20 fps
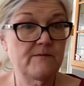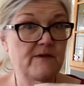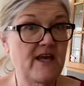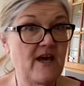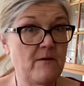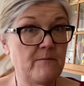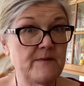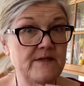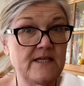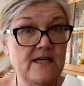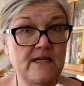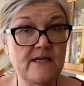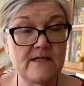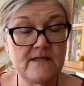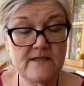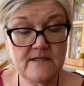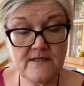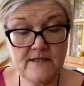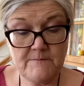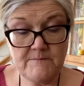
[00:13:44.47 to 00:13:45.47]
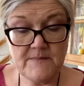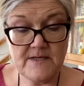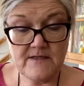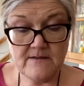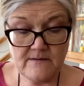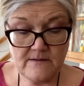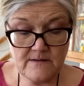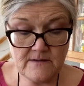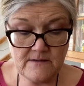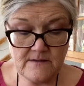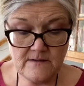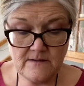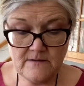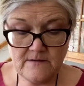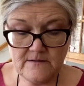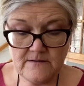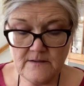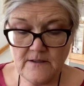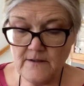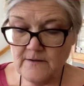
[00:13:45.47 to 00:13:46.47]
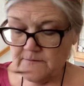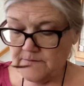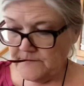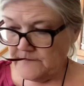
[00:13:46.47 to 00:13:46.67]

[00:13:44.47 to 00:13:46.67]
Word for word: got potato nutmeg on here, so.